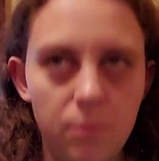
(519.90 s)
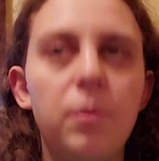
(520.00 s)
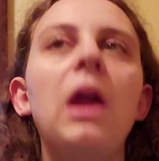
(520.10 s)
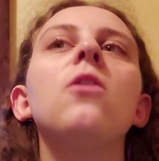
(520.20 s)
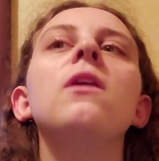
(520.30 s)

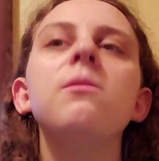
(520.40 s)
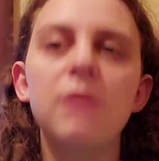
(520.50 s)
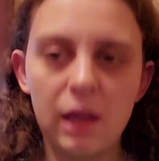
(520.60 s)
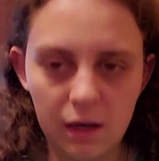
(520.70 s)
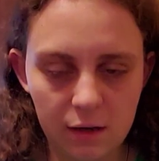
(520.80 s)
barely
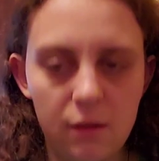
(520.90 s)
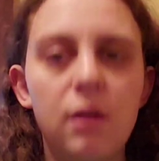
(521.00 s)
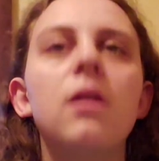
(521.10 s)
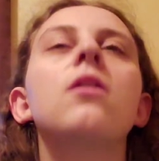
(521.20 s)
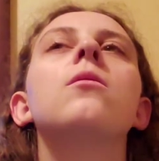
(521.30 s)
made,
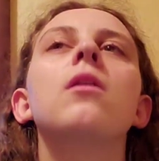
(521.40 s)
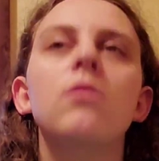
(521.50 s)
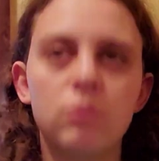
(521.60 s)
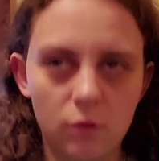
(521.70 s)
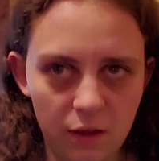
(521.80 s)
it
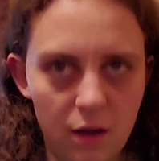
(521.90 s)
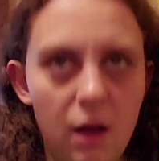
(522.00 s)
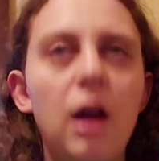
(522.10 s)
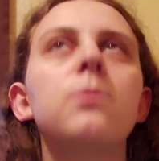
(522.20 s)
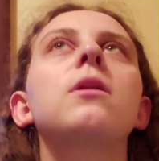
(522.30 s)
was really
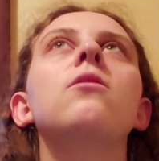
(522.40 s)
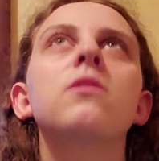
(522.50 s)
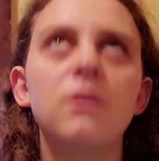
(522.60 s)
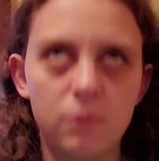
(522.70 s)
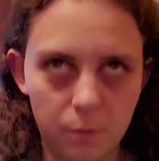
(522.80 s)
hot, but it
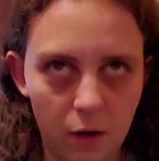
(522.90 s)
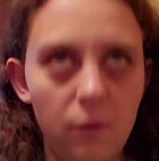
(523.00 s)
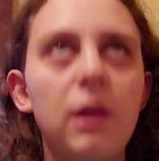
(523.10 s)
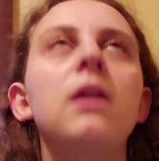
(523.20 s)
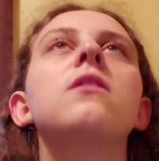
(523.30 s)
was this
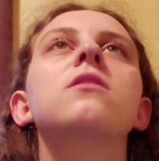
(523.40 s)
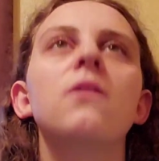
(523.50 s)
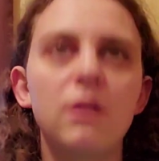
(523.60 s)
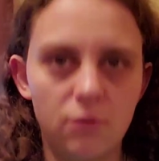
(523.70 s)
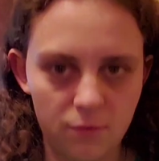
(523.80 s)
barely
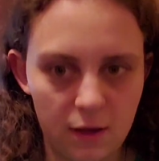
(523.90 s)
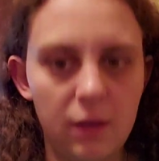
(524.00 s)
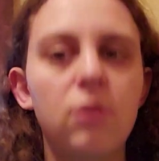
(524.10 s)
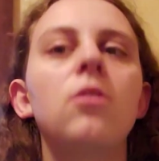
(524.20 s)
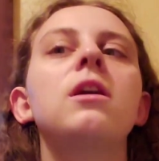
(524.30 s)

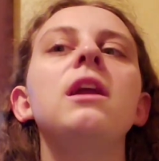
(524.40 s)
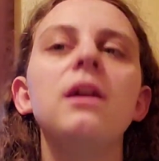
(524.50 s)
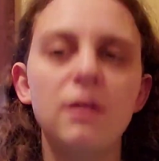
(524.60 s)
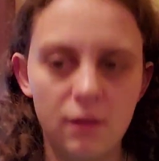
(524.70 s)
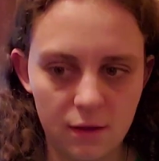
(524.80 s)
solidified
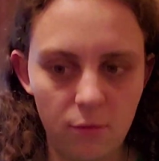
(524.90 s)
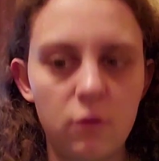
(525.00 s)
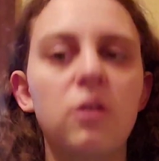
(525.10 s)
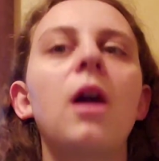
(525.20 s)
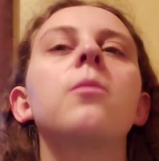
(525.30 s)
cookie that
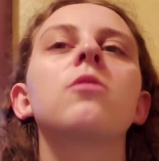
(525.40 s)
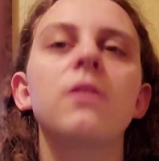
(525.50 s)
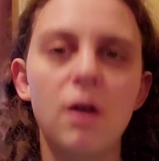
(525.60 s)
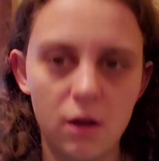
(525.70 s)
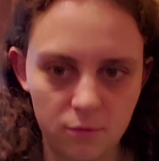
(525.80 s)
was topped
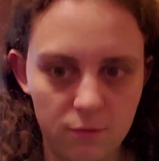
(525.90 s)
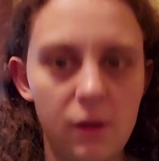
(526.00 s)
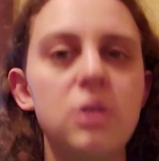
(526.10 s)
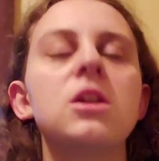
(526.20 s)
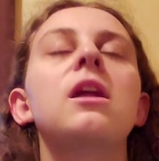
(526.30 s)
with hot
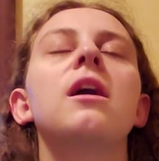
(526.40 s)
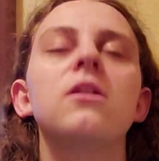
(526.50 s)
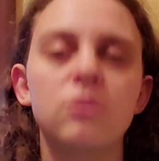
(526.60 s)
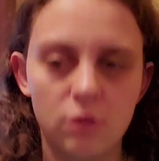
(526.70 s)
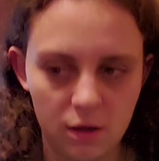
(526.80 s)
fudge and
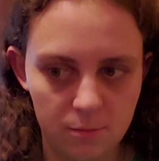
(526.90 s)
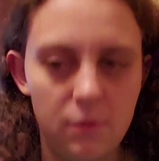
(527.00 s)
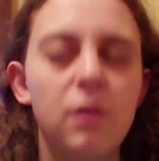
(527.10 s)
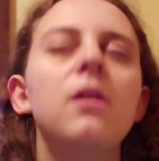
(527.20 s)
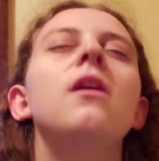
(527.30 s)
ice
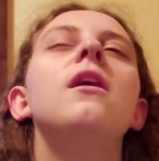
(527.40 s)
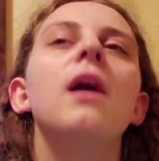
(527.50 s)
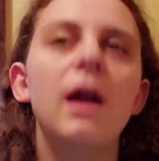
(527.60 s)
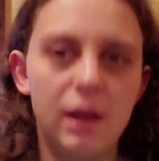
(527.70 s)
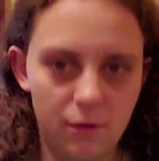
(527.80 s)
cream,
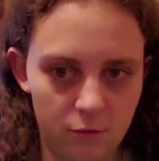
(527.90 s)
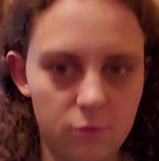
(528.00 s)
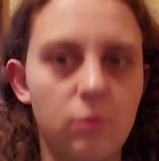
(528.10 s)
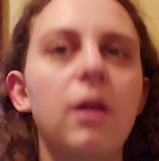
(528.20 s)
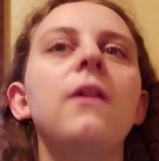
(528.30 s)
and it
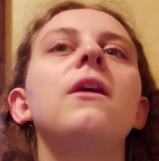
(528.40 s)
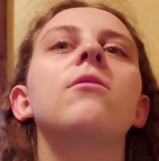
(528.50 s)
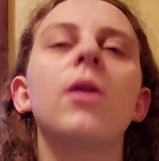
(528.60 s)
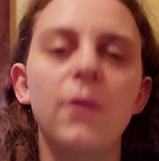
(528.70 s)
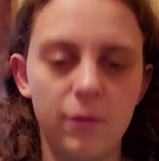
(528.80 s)
was
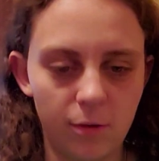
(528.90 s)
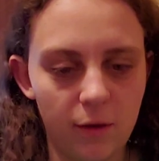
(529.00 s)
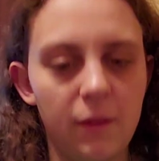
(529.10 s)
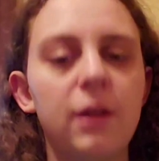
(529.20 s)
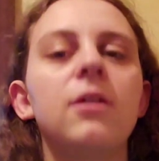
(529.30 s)
really, really,
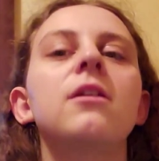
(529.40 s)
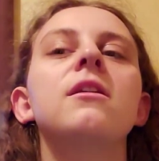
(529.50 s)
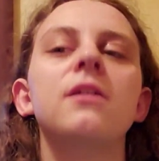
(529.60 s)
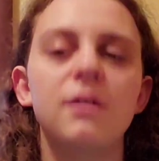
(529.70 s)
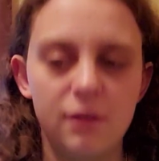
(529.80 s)
really
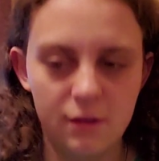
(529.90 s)
good.